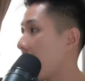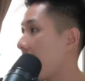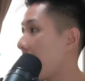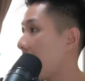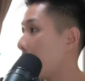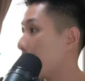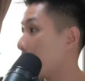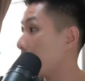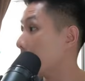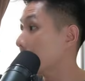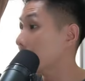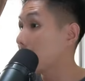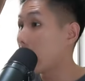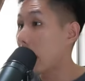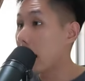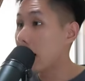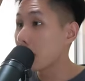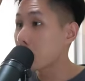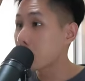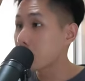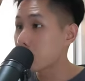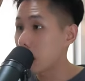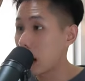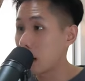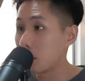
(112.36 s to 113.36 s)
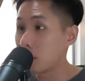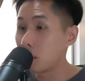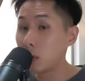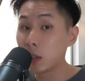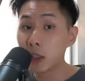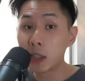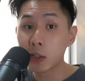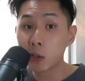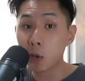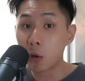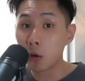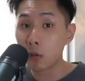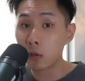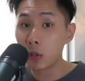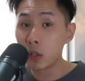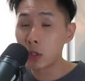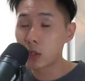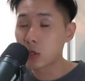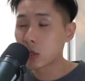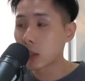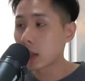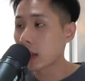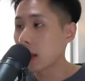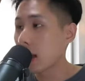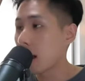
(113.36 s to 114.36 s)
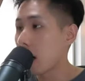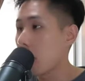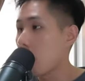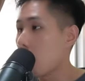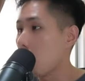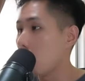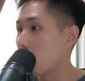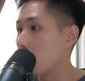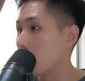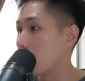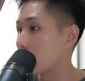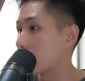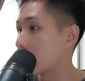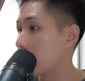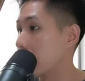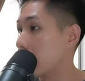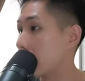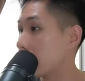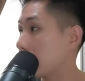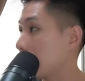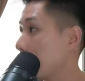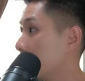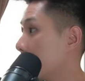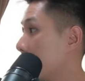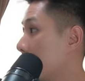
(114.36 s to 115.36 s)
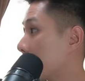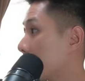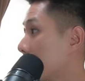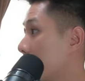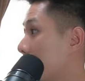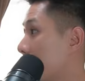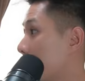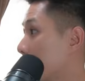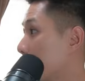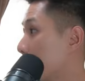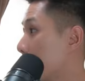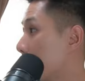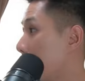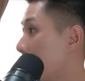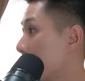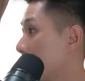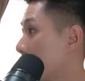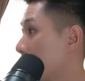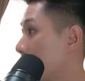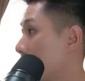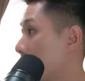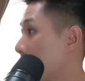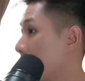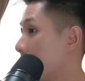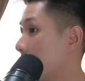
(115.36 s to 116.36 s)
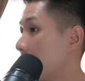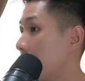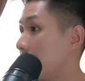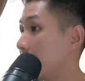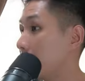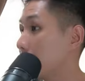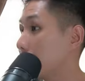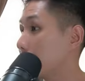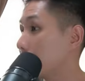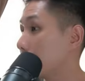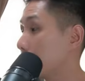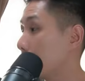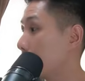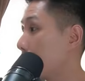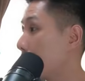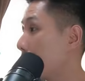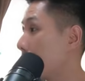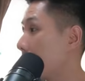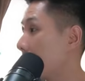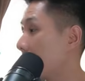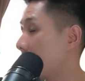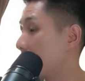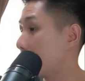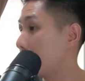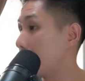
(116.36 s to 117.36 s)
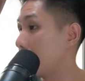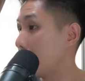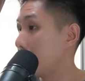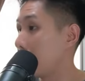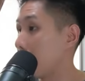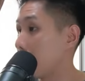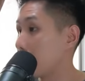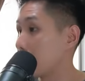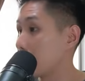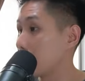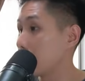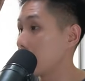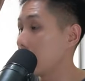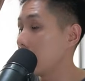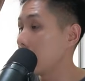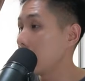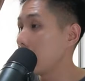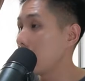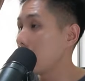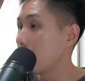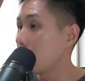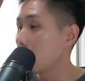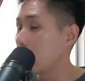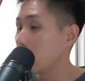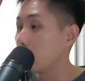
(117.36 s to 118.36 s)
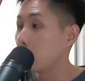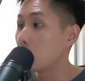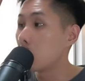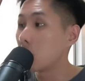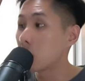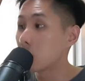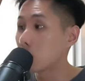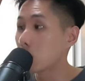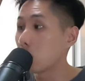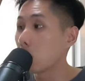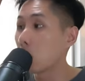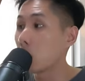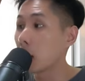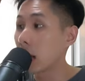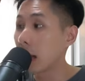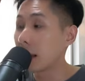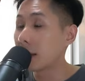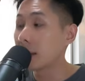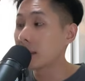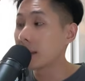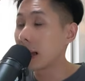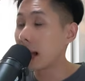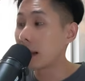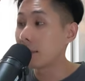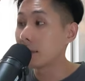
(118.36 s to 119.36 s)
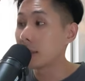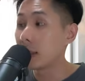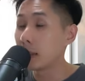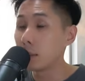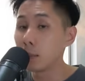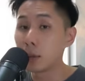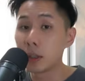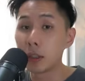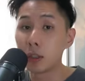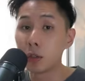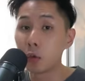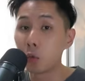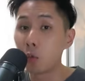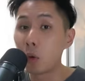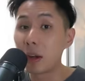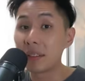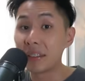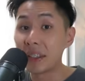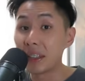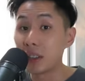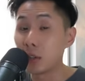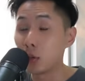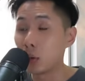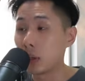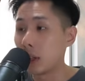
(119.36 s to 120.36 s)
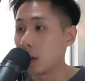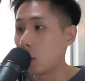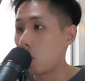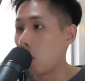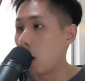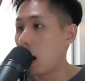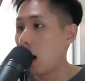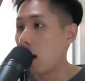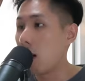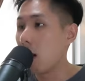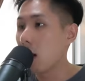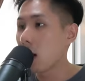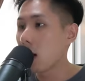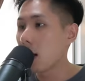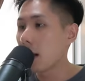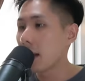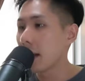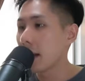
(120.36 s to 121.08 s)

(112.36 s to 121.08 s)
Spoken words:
We also have primary storage, which include the cache memory and also the main memory, in which we're going to dive deeper into what they do in a while,